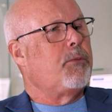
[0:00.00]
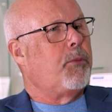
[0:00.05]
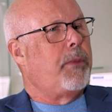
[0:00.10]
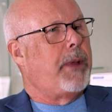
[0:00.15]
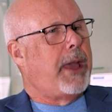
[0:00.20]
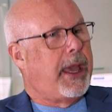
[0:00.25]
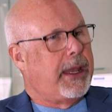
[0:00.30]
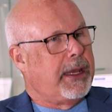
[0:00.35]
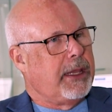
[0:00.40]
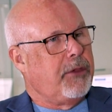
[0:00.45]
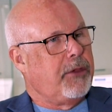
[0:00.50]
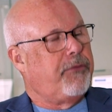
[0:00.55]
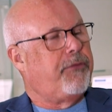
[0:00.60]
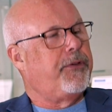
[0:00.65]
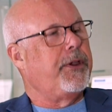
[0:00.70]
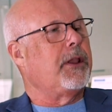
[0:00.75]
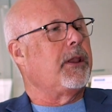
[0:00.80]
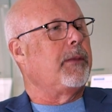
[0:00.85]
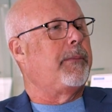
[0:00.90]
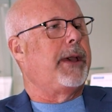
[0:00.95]
how do you
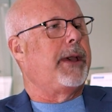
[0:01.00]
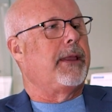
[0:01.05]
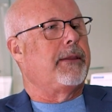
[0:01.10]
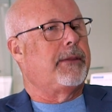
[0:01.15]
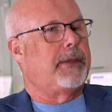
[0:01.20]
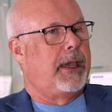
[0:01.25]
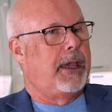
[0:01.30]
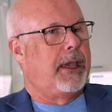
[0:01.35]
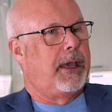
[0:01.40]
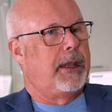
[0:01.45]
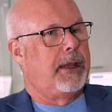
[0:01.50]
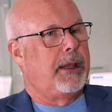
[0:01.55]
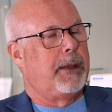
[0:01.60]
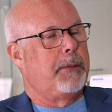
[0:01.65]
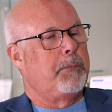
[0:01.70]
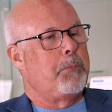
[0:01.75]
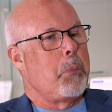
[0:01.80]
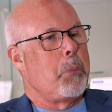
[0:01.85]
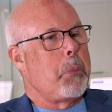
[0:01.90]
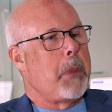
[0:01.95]
feel about that,
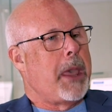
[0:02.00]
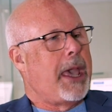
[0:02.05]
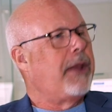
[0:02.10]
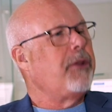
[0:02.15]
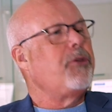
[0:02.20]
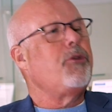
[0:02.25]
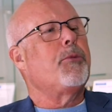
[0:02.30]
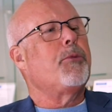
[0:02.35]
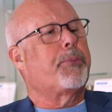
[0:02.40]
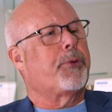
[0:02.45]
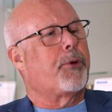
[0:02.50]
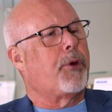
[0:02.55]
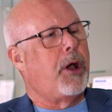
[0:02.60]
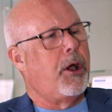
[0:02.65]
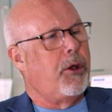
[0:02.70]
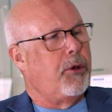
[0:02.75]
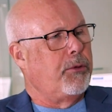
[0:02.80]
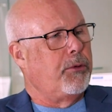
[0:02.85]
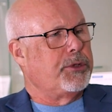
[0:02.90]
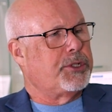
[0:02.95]
and how do you
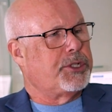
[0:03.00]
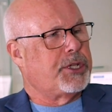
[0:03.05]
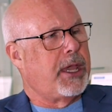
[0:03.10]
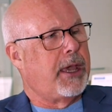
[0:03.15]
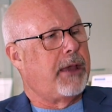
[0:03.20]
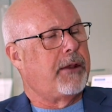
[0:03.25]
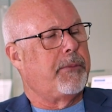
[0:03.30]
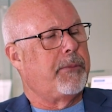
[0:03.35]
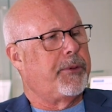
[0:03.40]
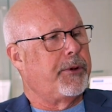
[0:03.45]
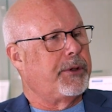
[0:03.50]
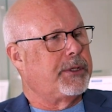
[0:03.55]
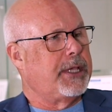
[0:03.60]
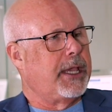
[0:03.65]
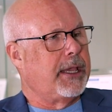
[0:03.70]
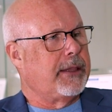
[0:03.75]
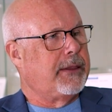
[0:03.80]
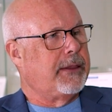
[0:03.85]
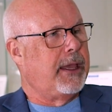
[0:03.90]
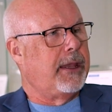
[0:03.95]
approach how to
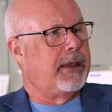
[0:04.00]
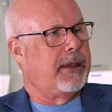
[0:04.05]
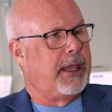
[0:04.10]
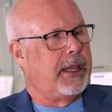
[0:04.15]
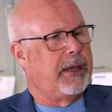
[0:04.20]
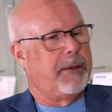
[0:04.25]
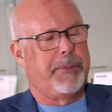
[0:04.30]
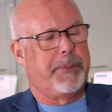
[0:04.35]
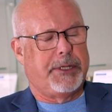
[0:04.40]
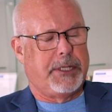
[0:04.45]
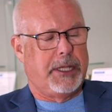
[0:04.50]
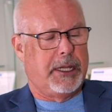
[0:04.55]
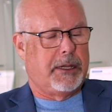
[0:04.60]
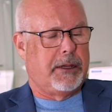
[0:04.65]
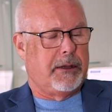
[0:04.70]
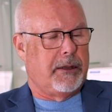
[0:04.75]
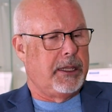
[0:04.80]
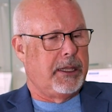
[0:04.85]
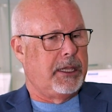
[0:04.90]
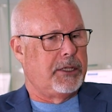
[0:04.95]
protect that data,
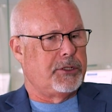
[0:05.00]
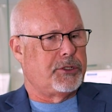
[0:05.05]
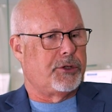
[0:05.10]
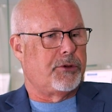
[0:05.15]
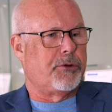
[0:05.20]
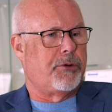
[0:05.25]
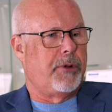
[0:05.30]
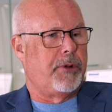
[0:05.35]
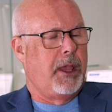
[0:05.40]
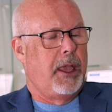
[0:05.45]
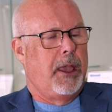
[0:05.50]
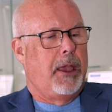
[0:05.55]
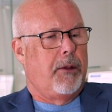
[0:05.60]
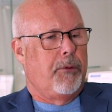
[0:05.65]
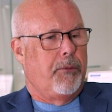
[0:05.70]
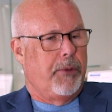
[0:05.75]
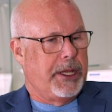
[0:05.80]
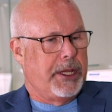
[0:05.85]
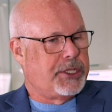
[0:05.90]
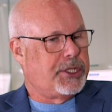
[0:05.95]
particularly as you're
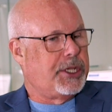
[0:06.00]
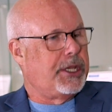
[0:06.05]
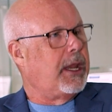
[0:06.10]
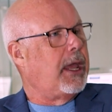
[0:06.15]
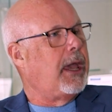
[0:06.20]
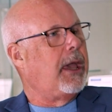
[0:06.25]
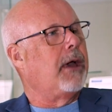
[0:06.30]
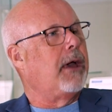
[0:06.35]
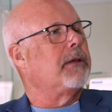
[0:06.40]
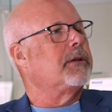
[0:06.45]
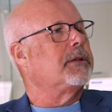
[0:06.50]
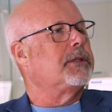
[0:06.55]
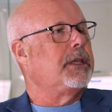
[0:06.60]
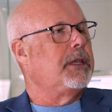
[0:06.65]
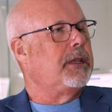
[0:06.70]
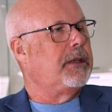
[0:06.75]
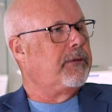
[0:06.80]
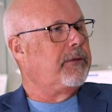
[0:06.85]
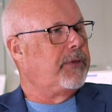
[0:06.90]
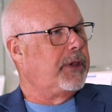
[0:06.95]
reaching out to
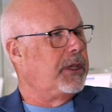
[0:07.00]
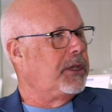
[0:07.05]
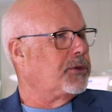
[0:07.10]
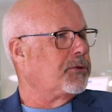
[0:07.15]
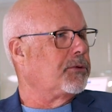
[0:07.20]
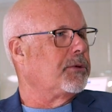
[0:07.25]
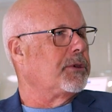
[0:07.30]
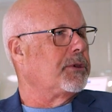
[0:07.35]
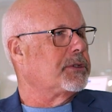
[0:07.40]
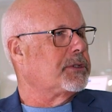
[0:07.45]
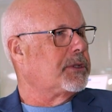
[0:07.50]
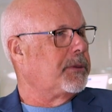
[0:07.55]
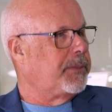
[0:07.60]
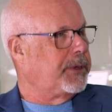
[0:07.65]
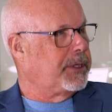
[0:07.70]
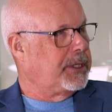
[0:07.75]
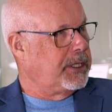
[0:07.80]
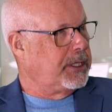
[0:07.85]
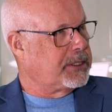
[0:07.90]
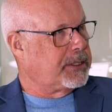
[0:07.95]
individuals to
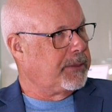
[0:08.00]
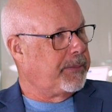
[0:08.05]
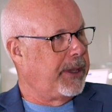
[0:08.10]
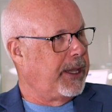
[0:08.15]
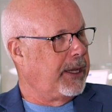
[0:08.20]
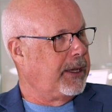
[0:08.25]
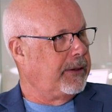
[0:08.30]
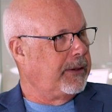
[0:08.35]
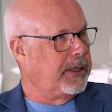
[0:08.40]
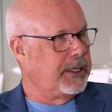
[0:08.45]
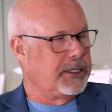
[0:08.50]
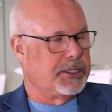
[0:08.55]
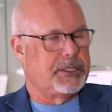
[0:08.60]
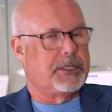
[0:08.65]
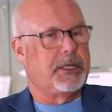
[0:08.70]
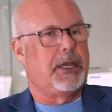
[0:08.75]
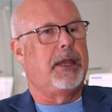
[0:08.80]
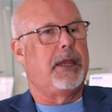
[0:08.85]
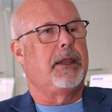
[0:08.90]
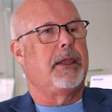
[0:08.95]
participate in these
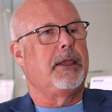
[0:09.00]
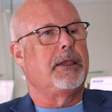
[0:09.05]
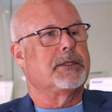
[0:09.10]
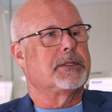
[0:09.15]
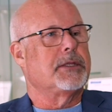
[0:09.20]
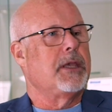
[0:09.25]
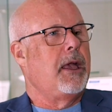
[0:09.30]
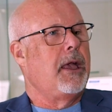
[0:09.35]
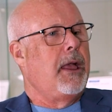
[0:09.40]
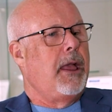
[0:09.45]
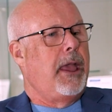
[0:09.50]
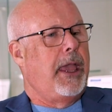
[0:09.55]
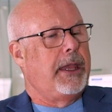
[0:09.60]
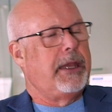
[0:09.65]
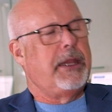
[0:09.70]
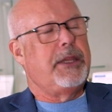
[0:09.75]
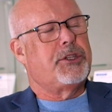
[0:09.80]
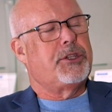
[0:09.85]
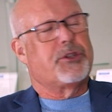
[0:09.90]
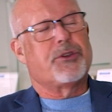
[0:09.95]
studies
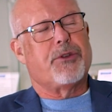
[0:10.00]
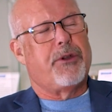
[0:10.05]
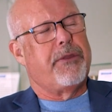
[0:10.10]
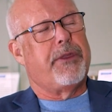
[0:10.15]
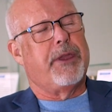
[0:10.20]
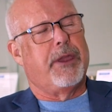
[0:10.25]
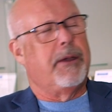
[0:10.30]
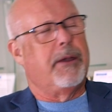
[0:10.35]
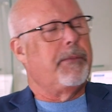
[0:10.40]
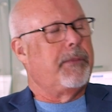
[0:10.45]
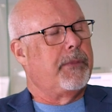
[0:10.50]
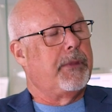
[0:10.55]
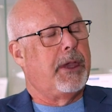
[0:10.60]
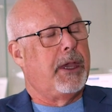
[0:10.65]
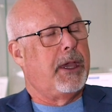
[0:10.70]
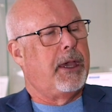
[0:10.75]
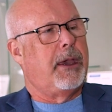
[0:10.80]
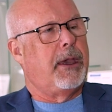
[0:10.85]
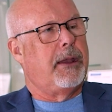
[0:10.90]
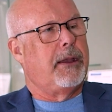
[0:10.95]
and ensure them
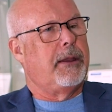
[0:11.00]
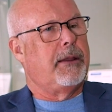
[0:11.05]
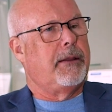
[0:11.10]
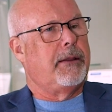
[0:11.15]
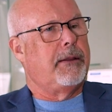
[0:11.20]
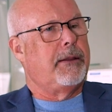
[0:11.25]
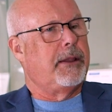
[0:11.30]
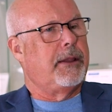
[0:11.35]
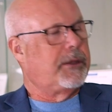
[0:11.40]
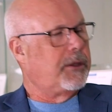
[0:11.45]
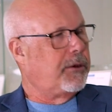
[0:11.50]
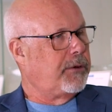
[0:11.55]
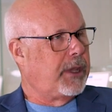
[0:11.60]
that their